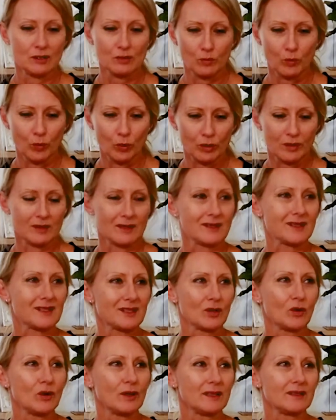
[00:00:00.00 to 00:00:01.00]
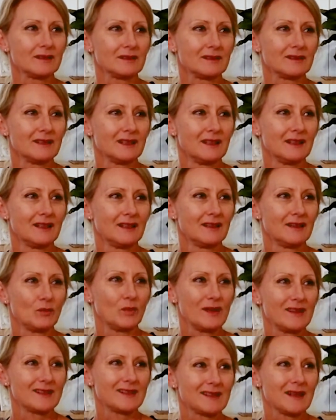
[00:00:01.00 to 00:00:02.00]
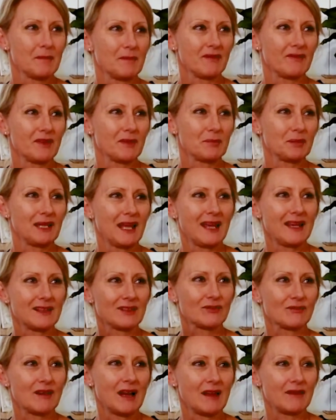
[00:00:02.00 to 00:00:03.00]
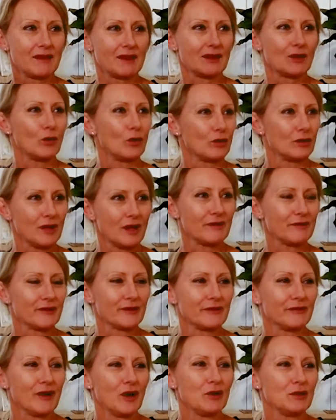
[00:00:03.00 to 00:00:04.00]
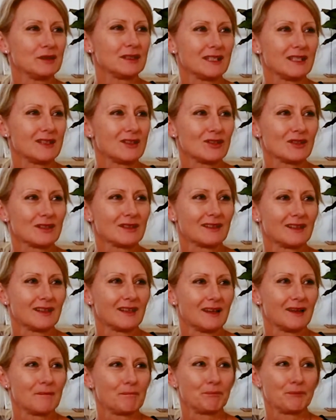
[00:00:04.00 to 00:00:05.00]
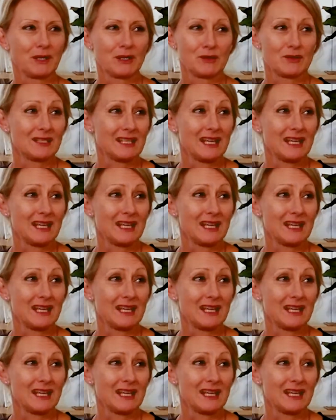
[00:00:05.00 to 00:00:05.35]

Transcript: water the soil with some of the plants rather than all over the foliage, because they